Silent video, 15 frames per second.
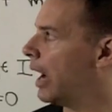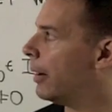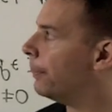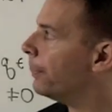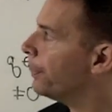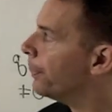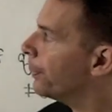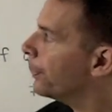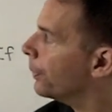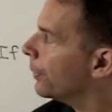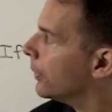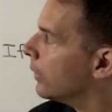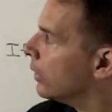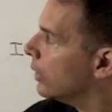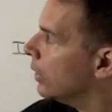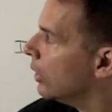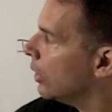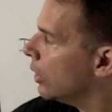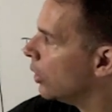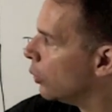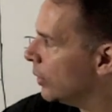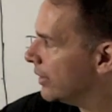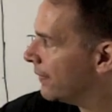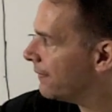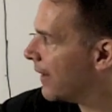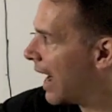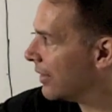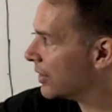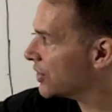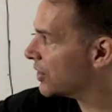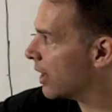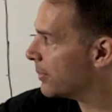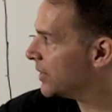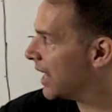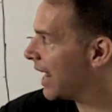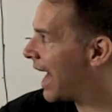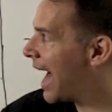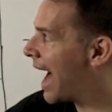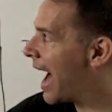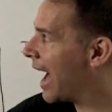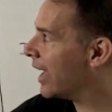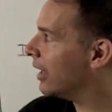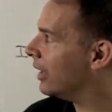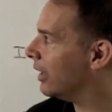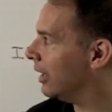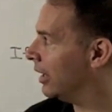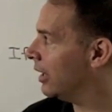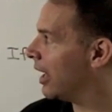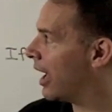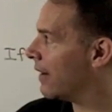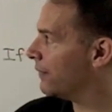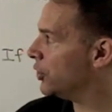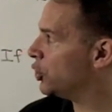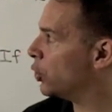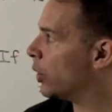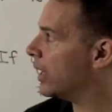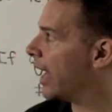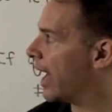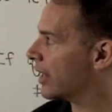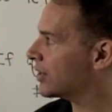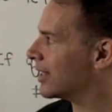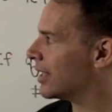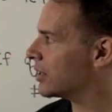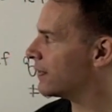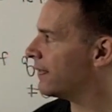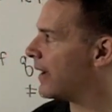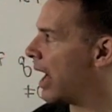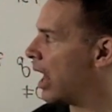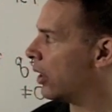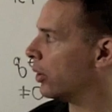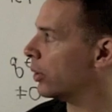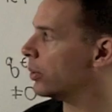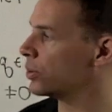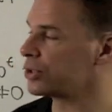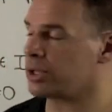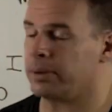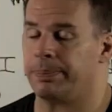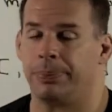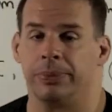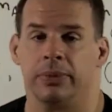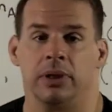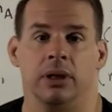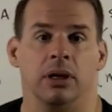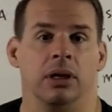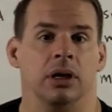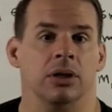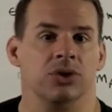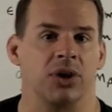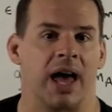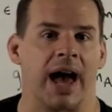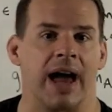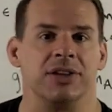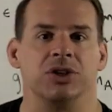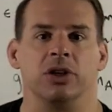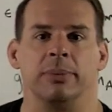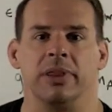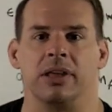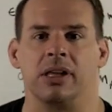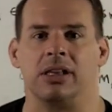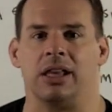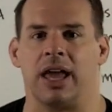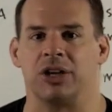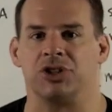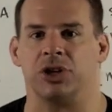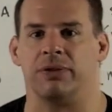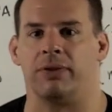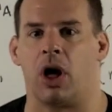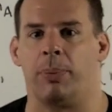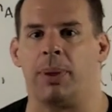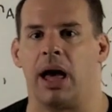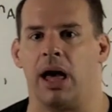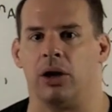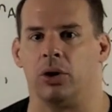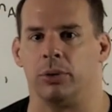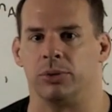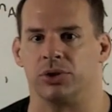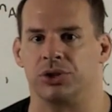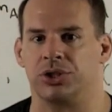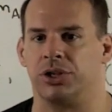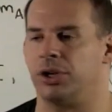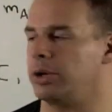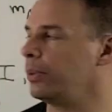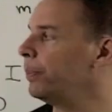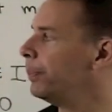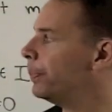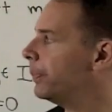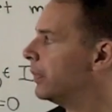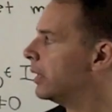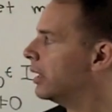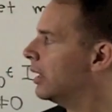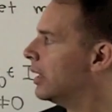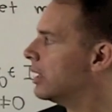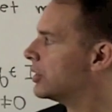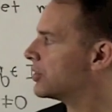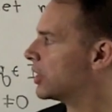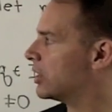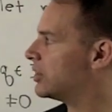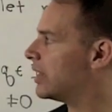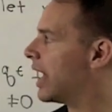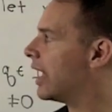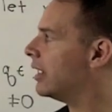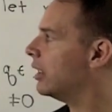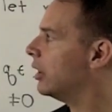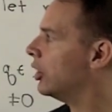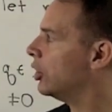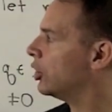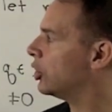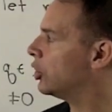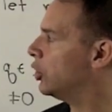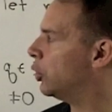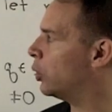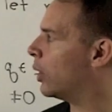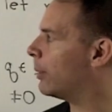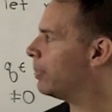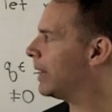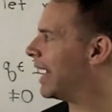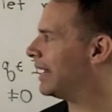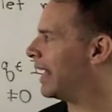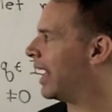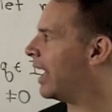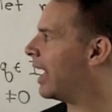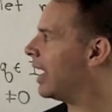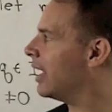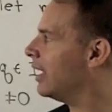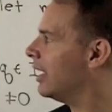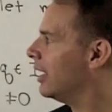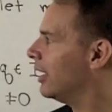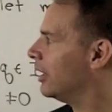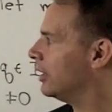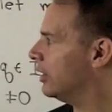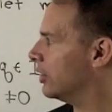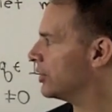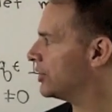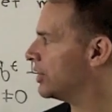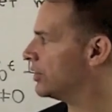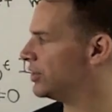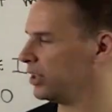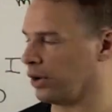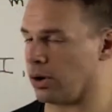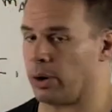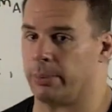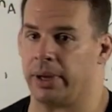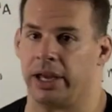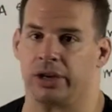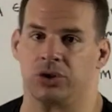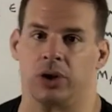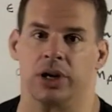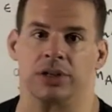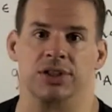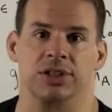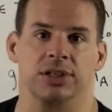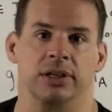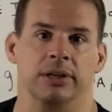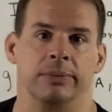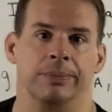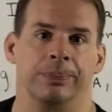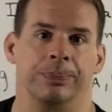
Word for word: Now, we define the subset I and f adjoint x as follows. So I is going to be the collection of all polynomials q, such that q applied to A yields the zero matrix.